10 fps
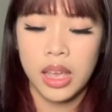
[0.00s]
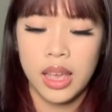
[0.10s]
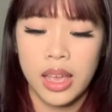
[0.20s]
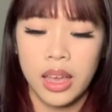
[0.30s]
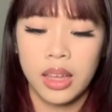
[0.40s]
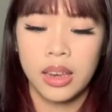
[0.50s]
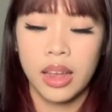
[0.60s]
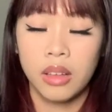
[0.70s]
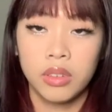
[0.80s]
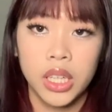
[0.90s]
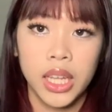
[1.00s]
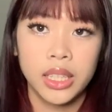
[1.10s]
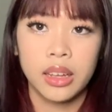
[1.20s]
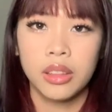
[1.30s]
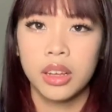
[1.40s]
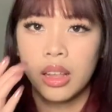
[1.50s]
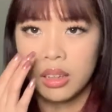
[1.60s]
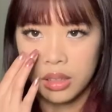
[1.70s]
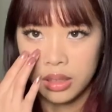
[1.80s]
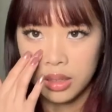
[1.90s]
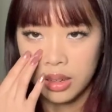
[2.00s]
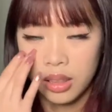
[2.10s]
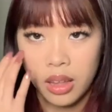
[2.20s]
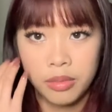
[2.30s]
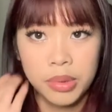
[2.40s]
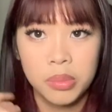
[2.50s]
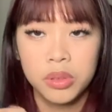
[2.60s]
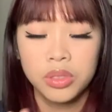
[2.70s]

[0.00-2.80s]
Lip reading: And I really liked how the color looked on a lot of people,